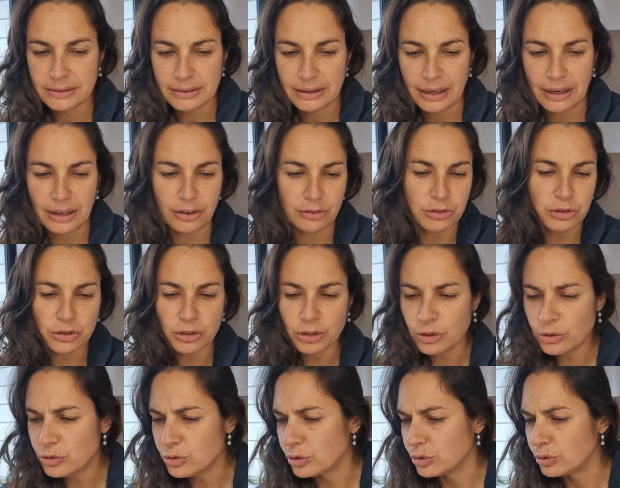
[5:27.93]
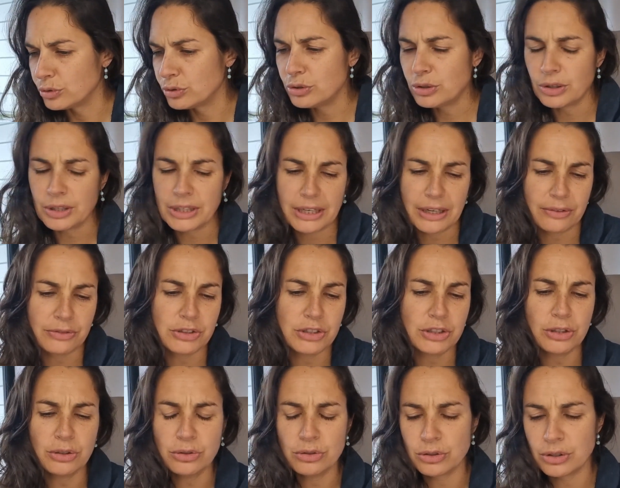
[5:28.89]
have children or not have
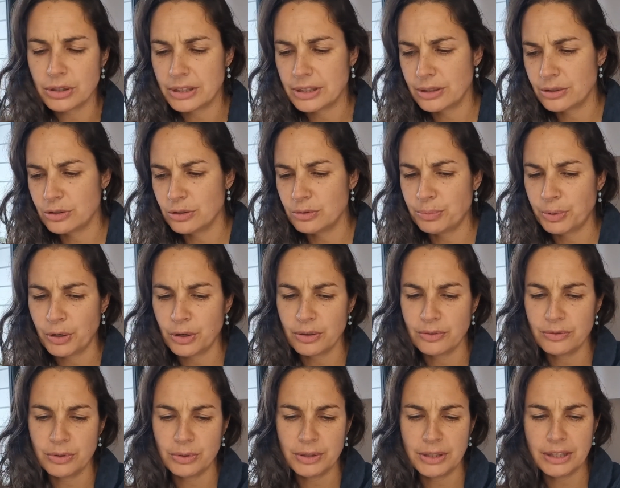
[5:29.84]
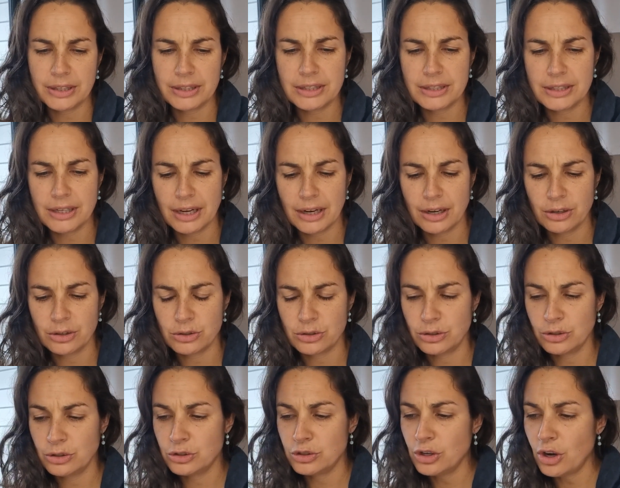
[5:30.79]
children. There's a part of you that desires
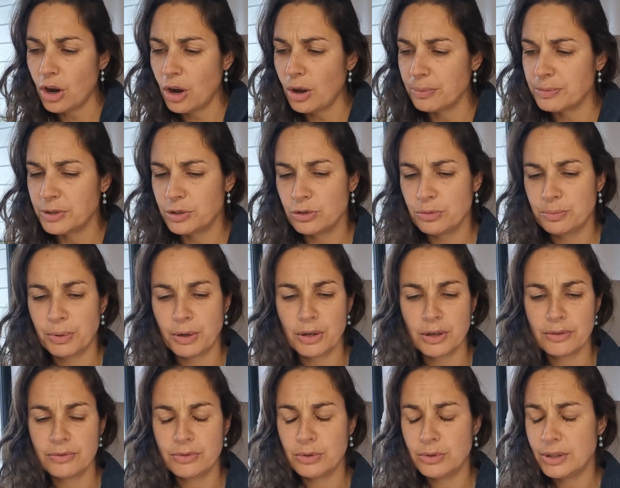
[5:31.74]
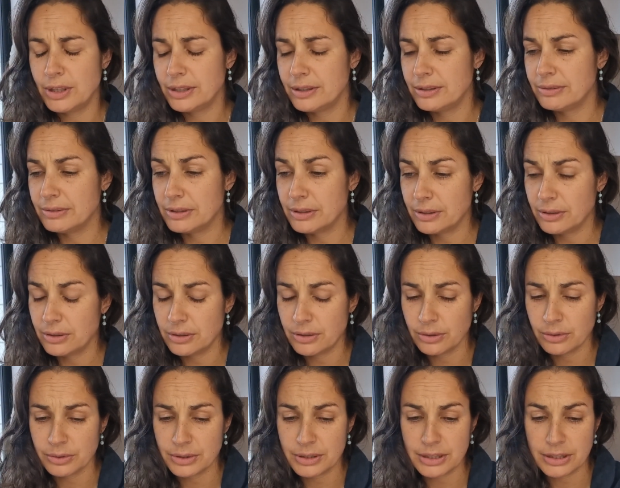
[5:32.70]
a job. There's a part of you
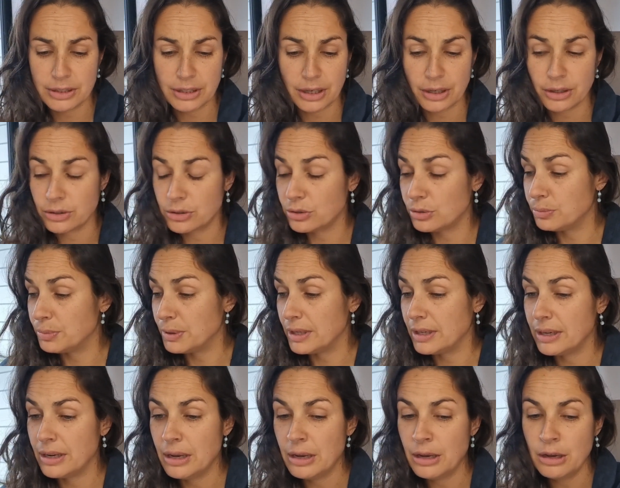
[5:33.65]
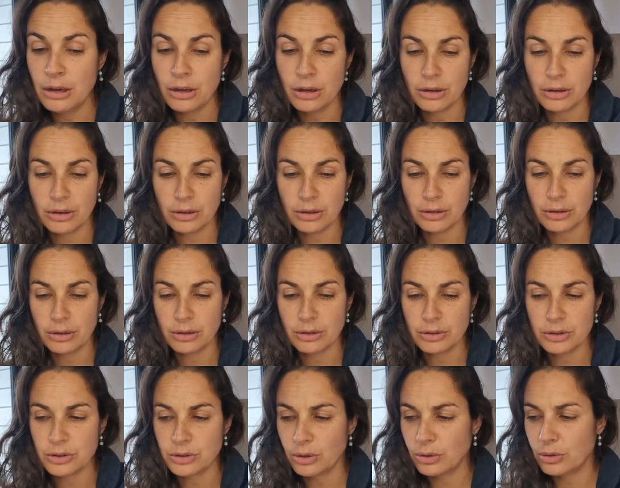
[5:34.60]
that desires to be
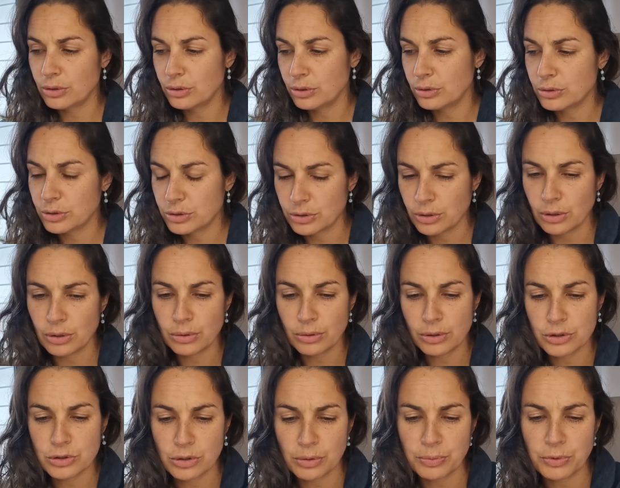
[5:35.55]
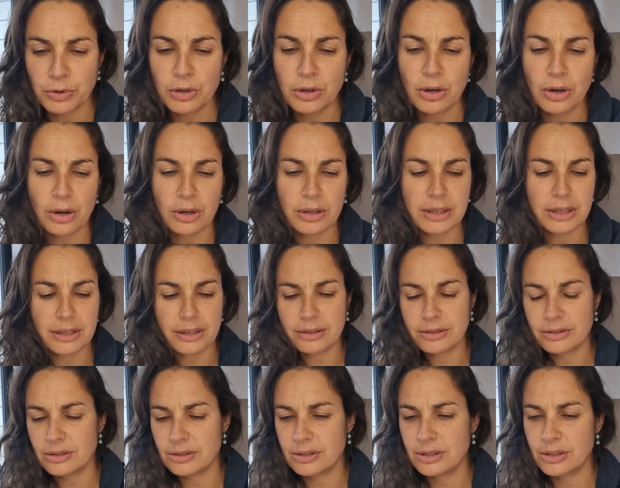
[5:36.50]
solo entrepreneur. There's
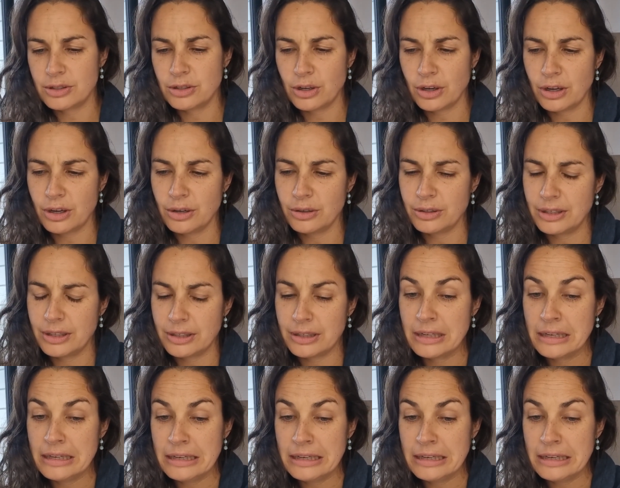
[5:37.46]
a desire that